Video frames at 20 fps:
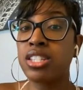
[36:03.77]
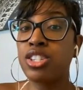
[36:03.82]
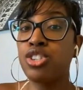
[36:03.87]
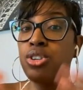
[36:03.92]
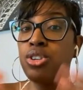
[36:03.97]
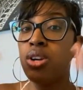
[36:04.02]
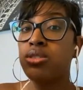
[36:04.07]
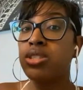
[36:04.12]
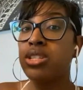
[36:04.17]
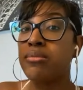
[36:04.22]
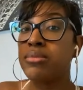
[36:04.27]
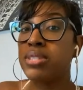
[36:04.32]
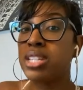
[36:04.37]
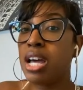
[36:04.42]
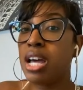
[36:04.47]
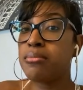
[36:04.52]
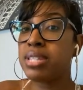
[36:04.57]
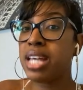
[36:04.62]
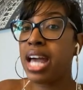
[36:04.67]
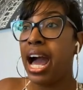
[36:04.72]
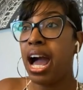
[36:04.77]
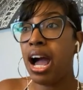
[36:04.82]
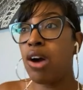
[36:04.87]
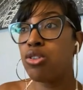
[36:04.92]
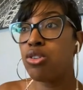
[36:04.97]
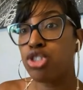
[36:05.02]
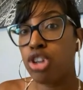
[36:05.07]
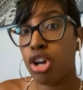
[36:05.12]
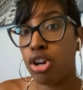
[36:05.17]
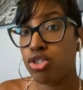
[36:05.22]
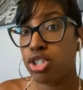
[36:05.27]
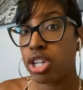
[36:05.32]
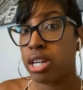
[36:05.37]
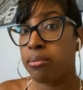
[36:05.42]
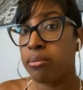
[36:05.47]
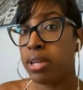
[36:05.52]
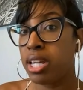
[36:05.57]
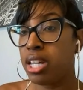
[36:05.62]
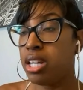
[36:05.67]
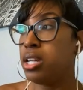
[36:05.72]
you know, sometimes how church
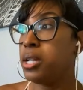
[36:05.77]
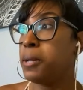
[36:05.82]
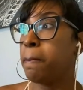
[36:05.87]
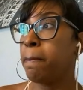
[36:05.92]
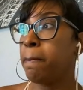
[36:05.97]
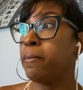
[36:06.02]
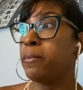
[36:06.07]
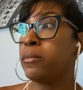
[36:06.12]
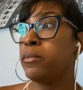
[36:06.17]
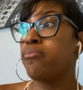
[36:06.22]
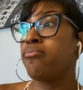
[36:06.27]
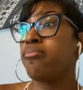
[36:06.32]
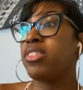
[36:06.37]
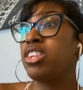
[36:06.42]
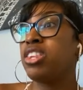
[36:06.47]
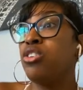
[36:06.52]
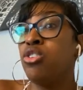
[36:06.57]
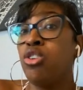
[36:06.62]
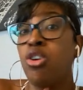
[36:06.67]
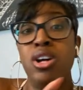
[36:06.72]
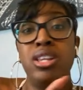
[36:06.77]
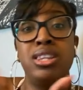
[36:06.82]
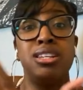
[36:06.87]
can be, you know, a